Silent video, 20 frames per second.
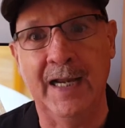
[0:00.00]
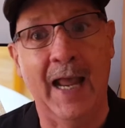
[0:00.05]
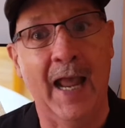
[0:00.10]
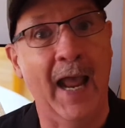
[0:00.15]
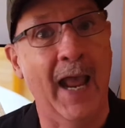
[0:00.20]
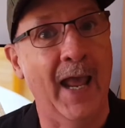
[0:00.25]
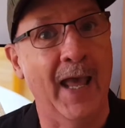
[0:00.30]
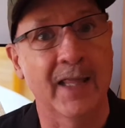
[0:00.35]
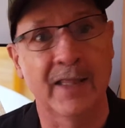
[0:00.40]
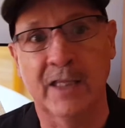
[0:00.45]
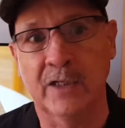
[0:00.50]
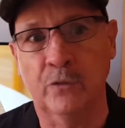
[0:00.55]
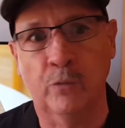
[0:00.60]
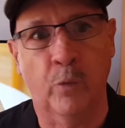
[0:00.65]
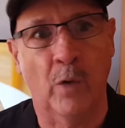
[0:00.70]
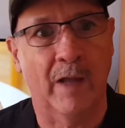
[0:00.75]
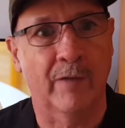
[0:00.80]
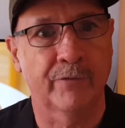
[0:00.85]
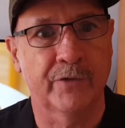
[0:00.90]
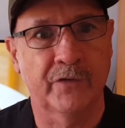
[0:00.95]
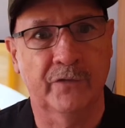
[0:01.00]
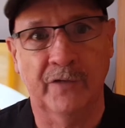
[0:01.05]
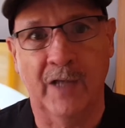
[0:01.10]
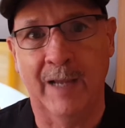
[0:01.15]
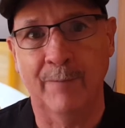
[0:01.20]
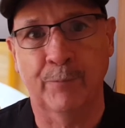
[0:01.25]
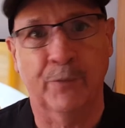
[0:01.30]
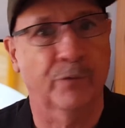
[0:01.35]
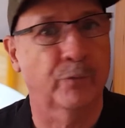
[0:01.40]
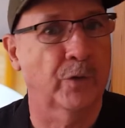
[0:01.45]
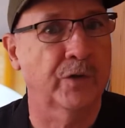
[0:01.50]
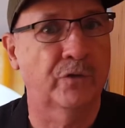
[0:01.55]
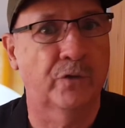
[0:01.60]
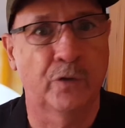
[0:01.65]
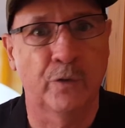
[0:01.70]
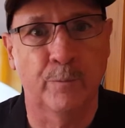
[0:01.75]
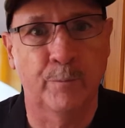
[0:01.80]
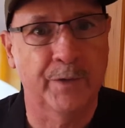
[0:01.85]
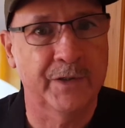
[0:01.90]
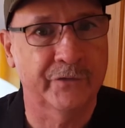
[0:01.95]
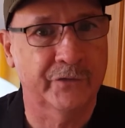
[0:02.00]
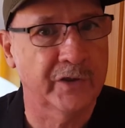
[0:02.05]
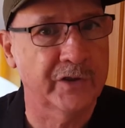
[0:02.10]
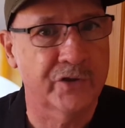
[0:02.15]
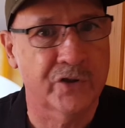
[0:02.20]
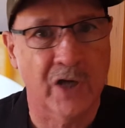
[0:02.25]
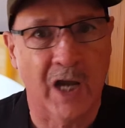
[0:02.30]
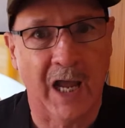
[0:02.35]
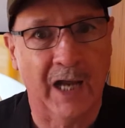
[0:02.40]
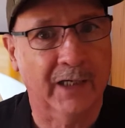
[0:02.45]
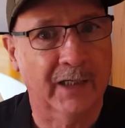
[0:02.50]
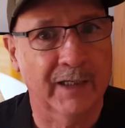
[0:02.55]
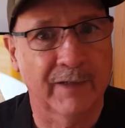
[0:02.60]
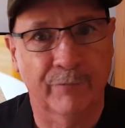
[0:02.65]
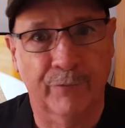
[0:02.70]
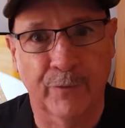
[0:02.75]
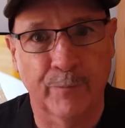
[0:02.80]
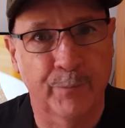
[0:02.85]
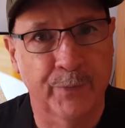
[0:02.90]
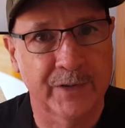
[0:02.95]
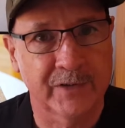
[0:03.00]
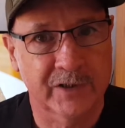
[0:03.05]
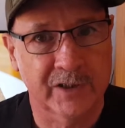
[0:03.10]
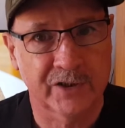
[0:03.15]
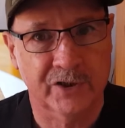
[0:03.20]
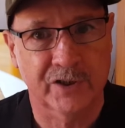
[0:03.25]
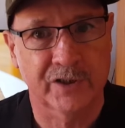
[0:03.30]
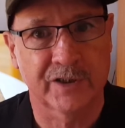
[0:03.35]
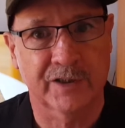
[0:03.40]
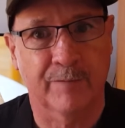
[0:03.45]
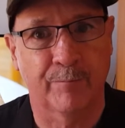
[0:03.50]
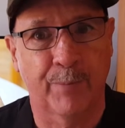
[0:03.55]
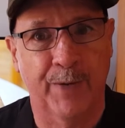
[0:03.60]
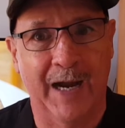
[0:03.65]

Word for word: and the 12 disciples were too busy jockeying for positions of